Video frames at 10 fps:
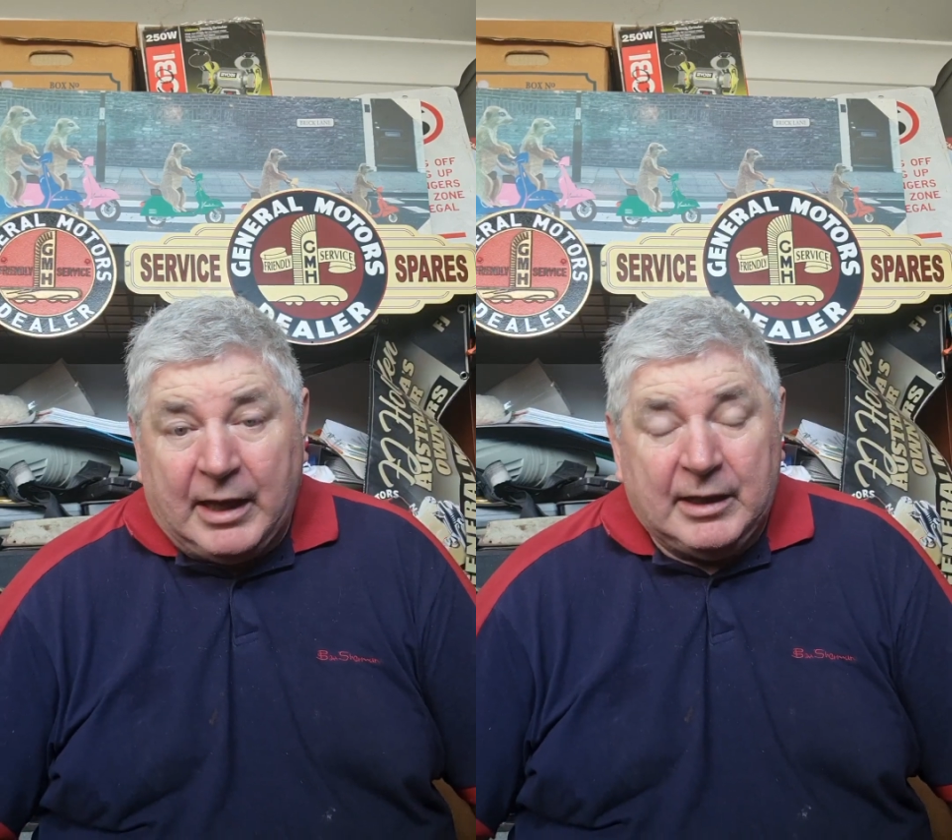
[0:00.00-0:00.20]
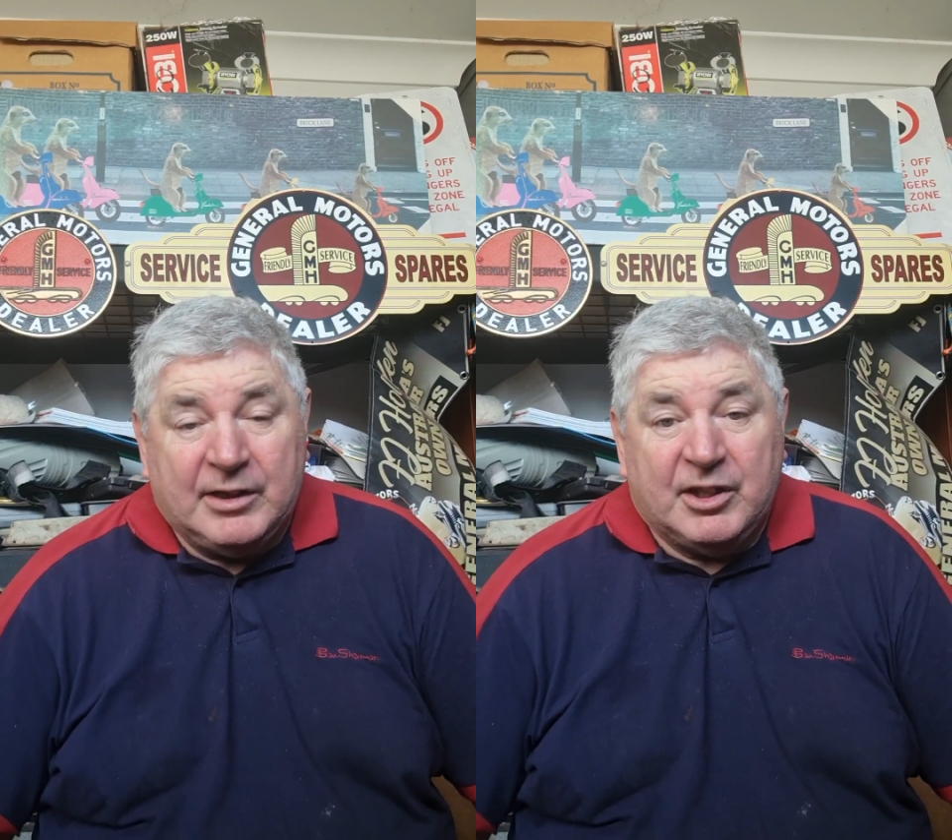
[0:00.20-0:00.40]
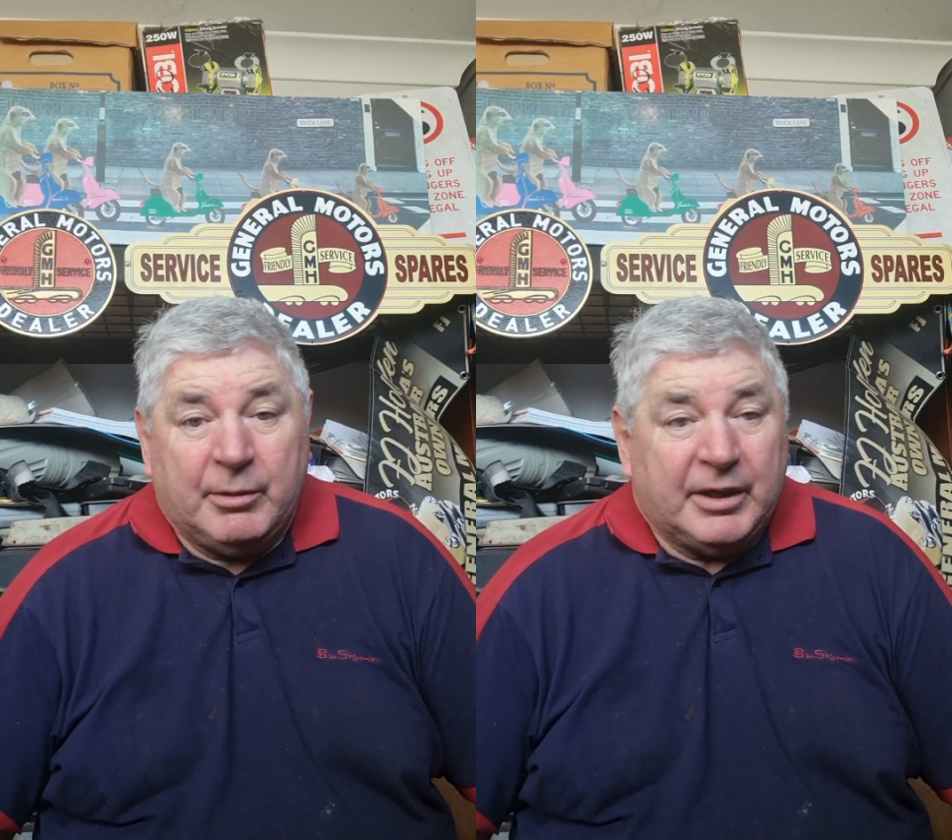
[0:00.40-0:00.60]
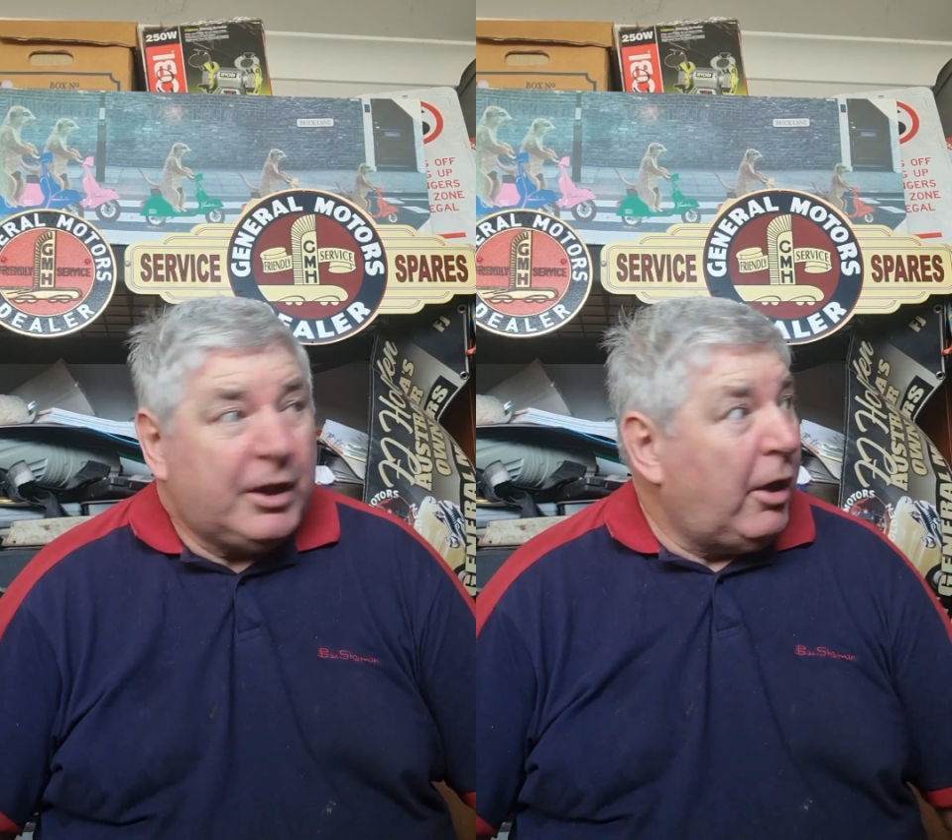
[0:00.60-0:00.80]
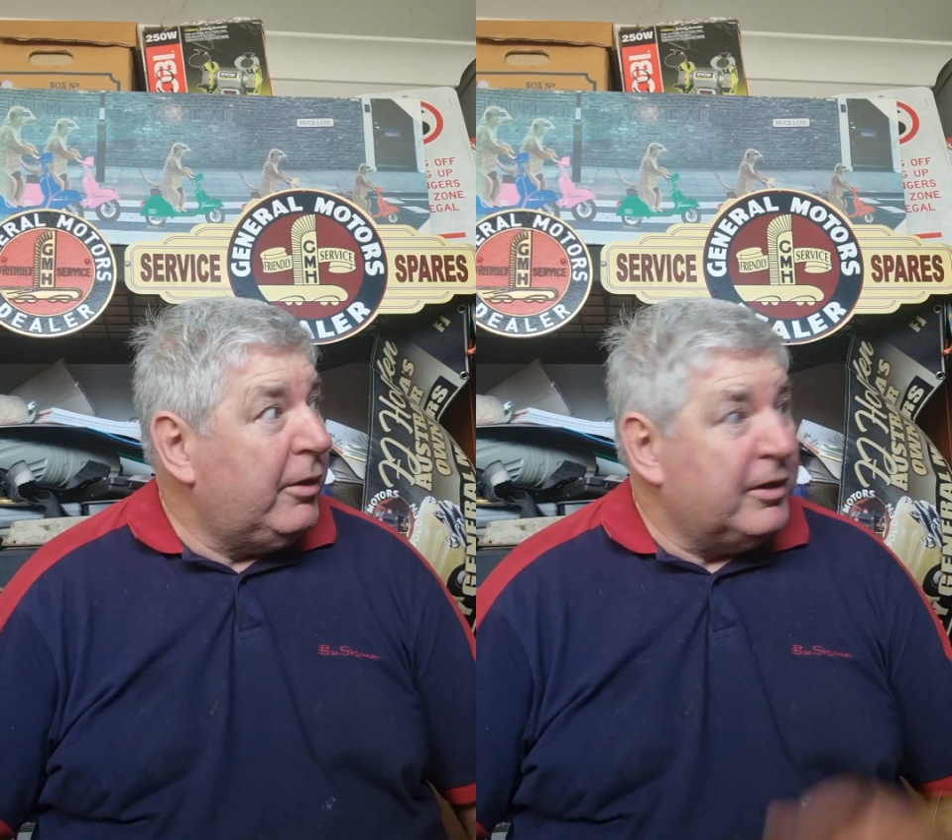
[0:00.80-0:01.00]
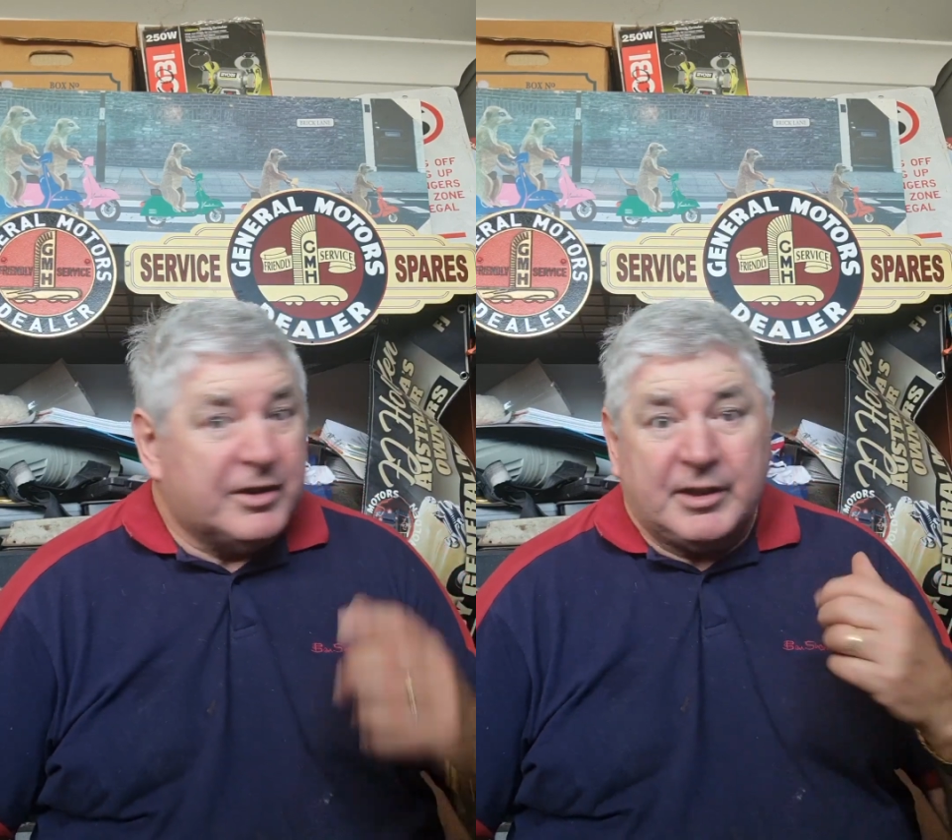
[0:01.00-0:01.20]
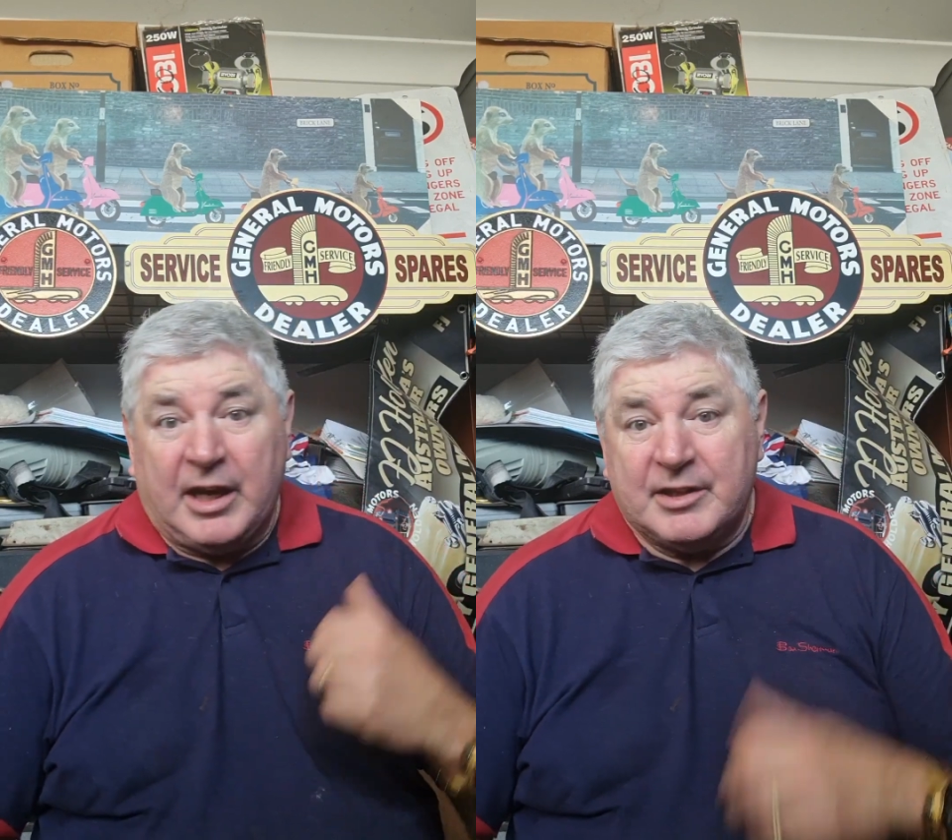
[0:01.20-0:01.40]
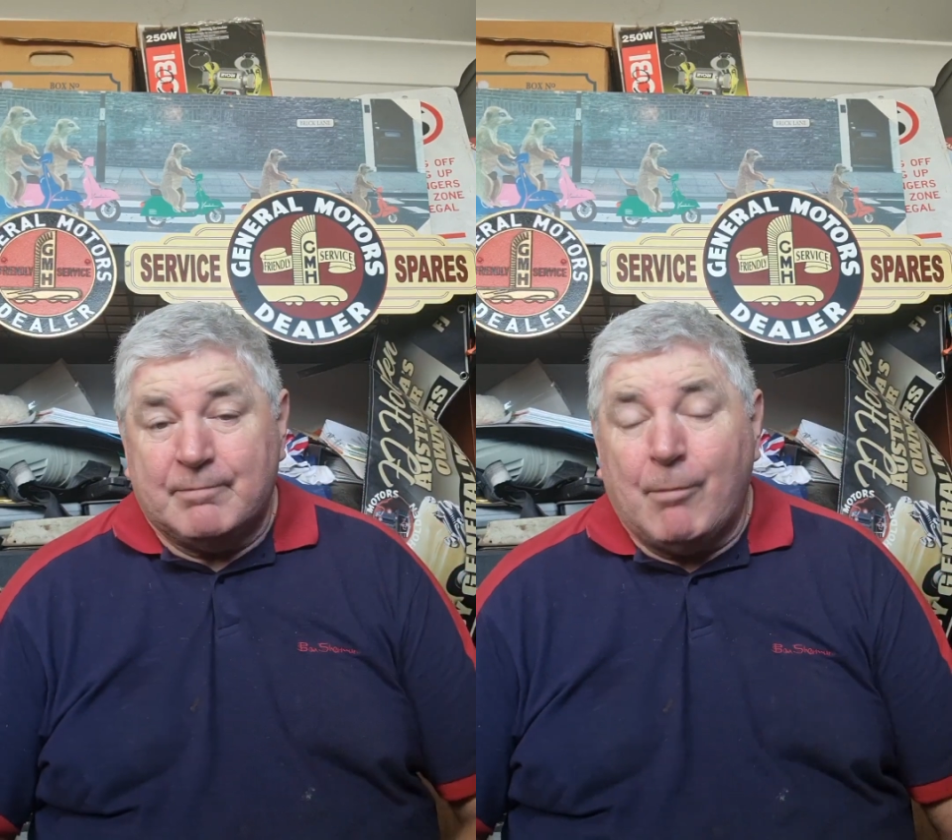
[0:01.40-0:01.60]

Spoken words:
and interior code as